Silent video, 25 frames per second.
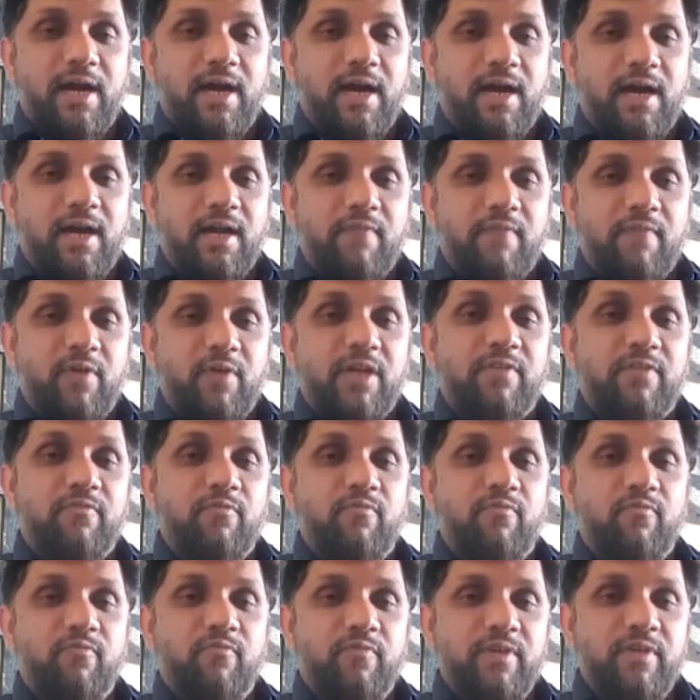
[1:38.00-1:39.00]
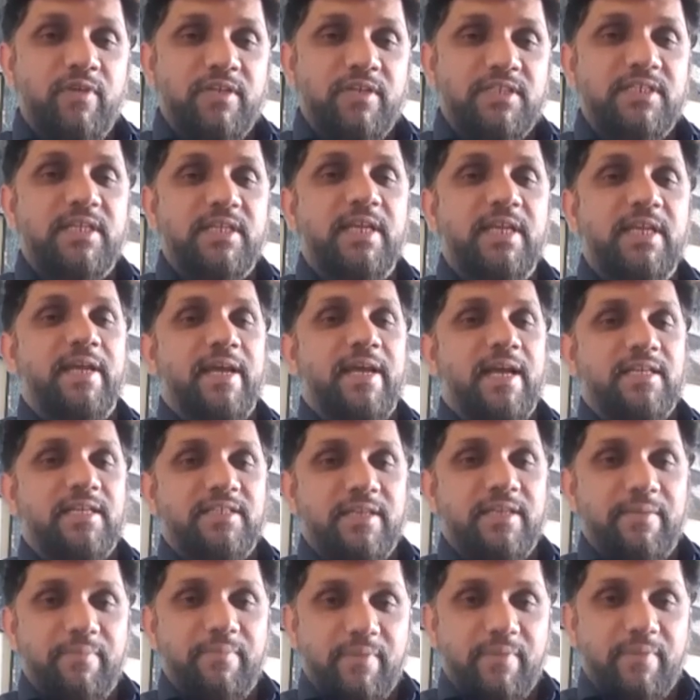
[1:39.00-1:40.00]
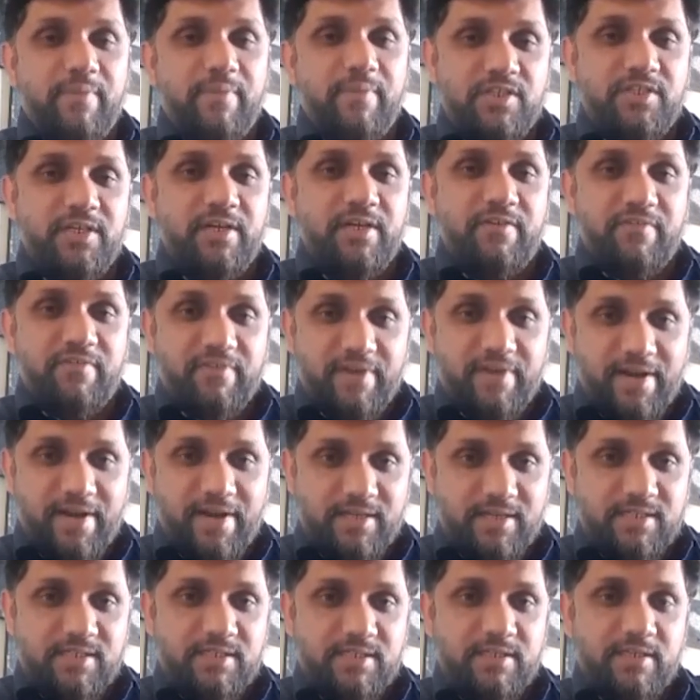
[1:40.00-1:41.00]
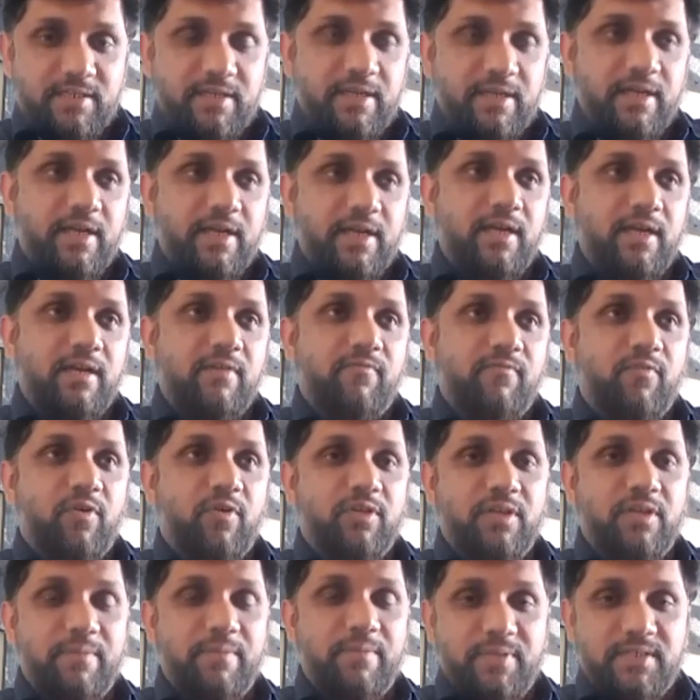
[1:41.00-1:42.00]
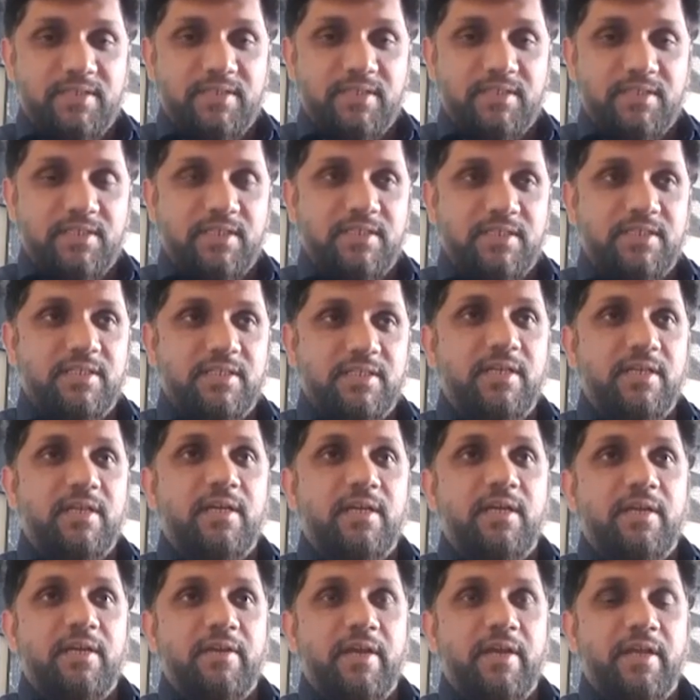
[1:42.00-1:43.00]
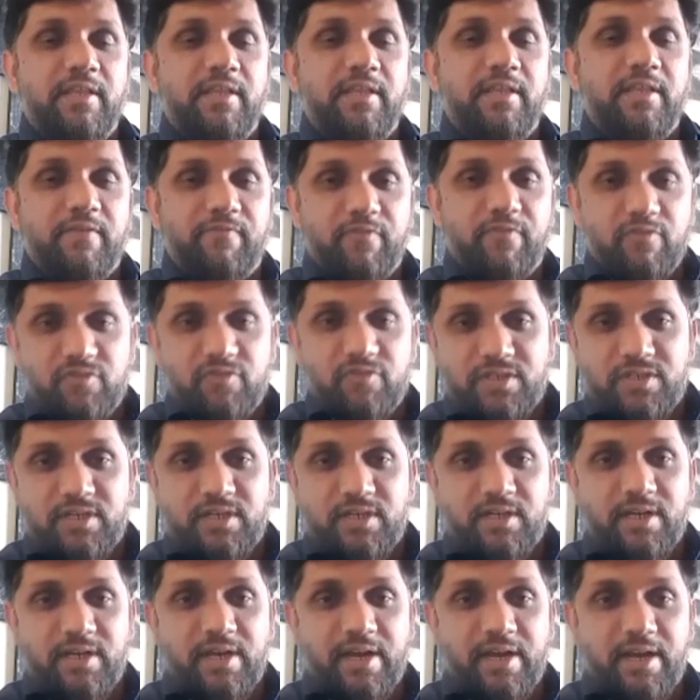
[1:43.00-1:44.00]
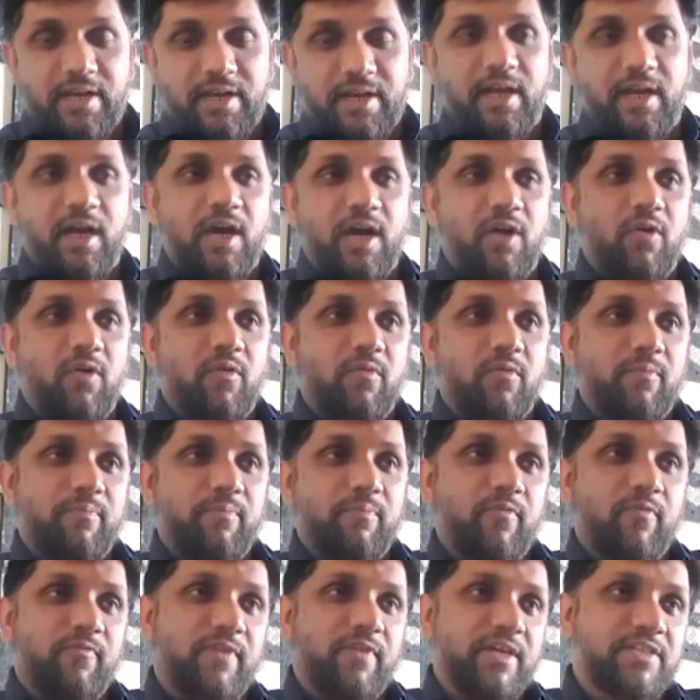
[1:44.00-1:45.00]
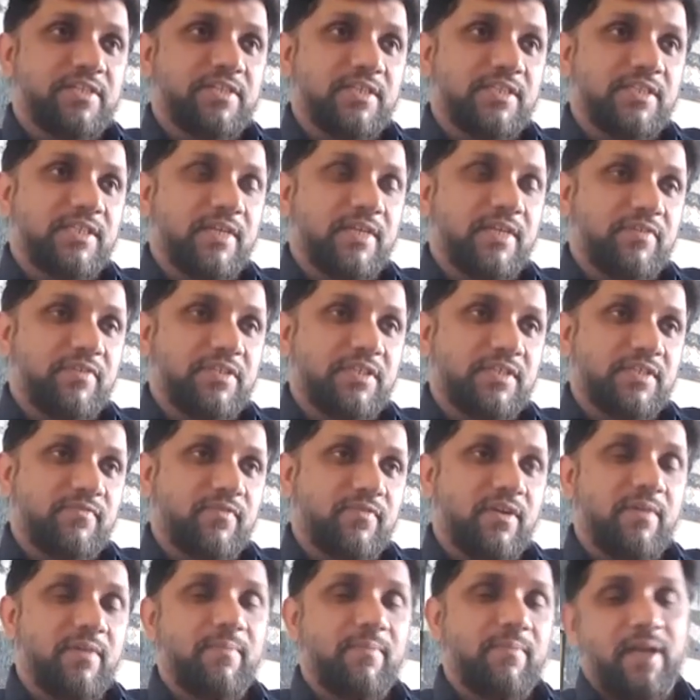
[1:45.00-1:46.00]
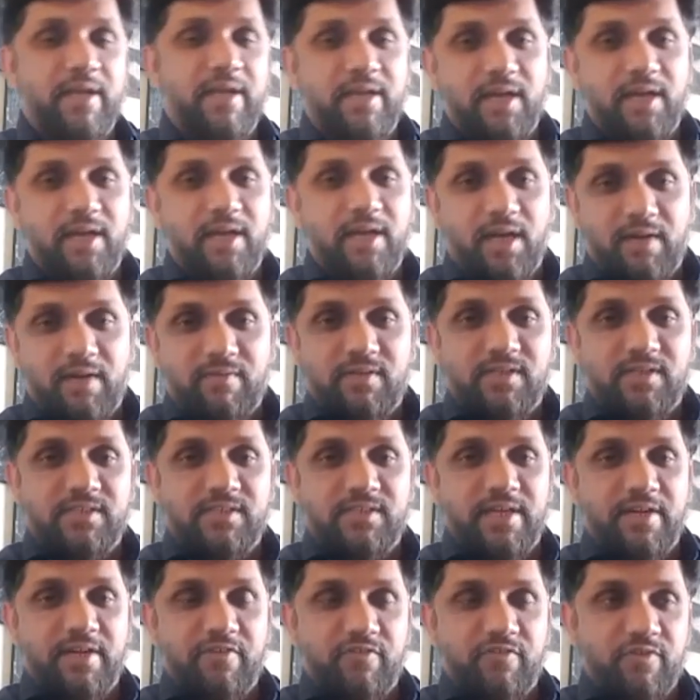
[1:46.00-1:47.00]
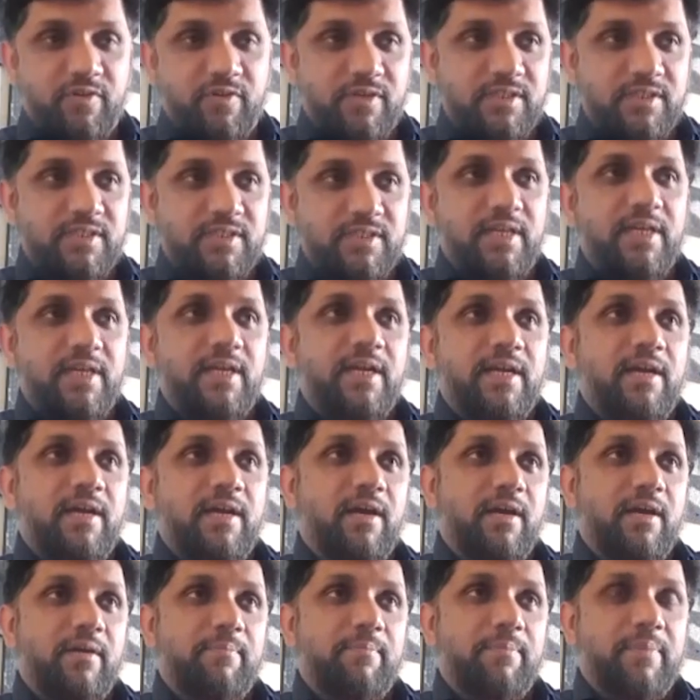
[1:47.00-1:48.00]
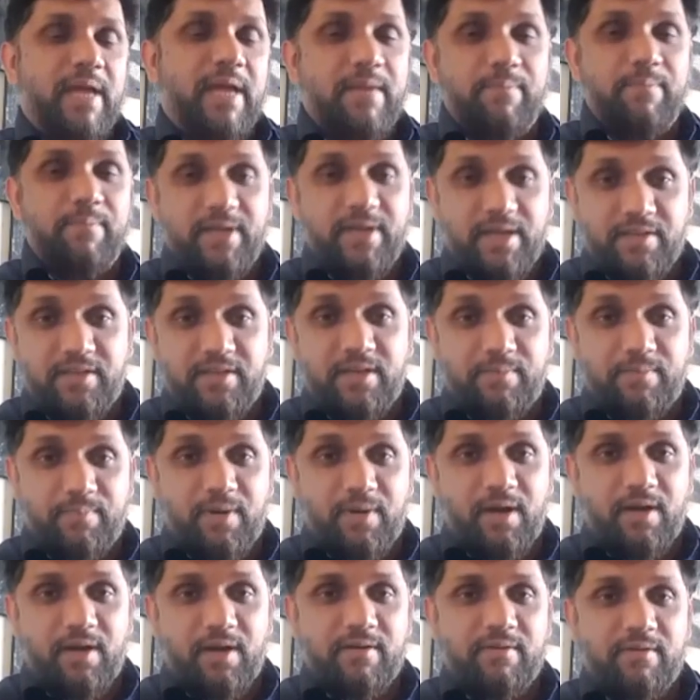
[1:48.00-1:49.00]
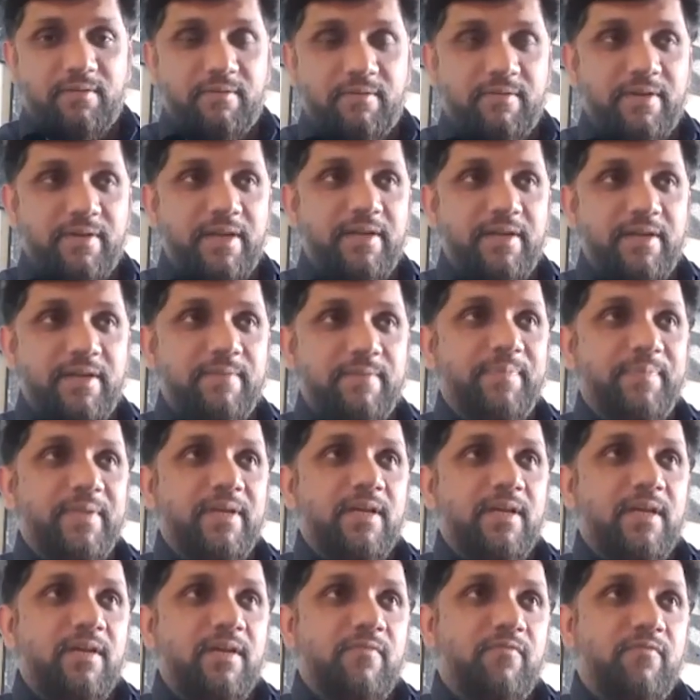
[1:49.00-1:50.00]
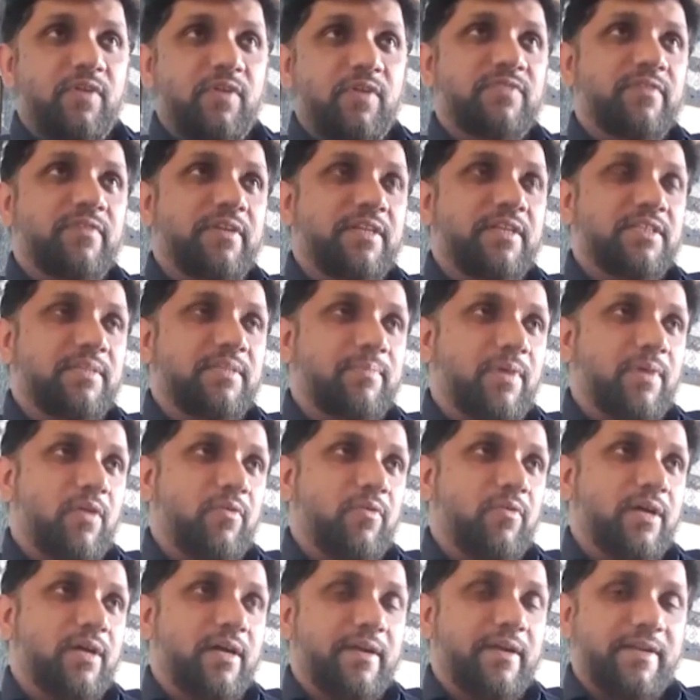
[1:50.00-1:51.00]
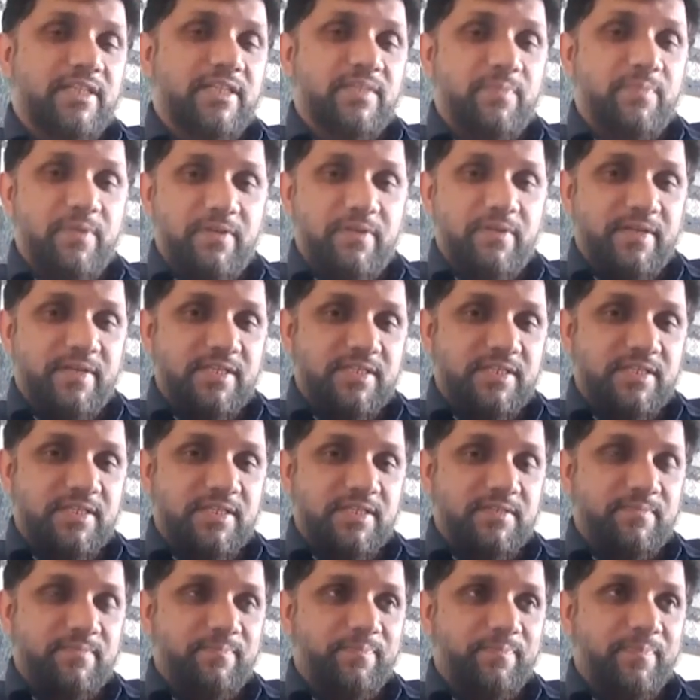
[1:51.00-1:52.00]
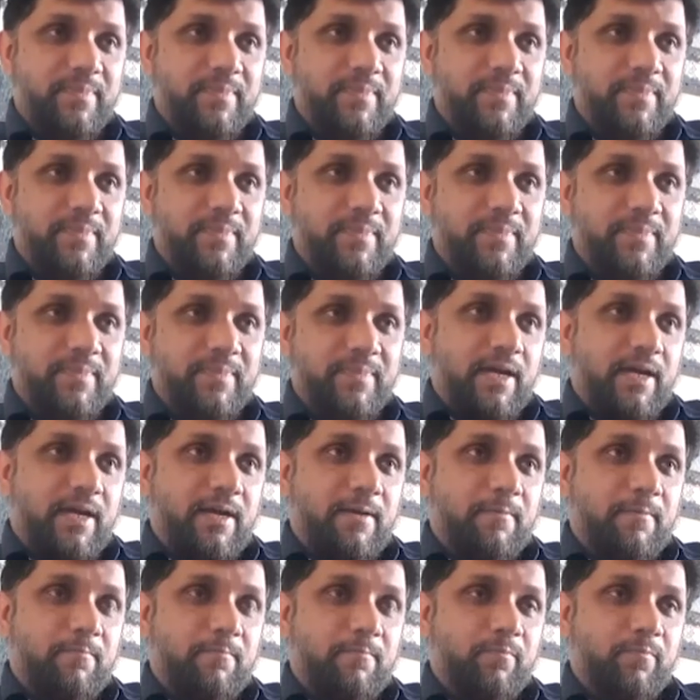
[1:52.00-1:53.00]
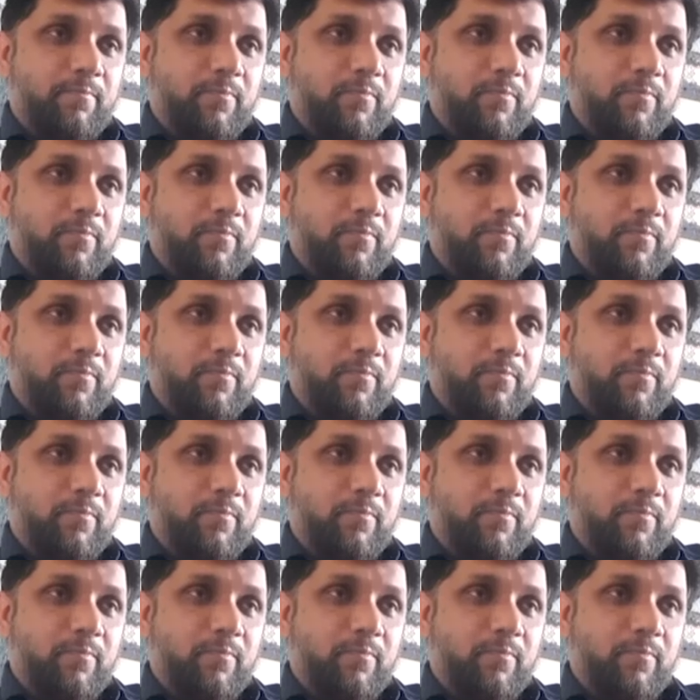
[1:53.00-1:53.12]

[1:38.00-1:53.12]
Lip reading: what we see as an emerging trends for the businesses in the future, and how professional services firm like ours and yours can play their part. Right. First one is about our experiences. Um,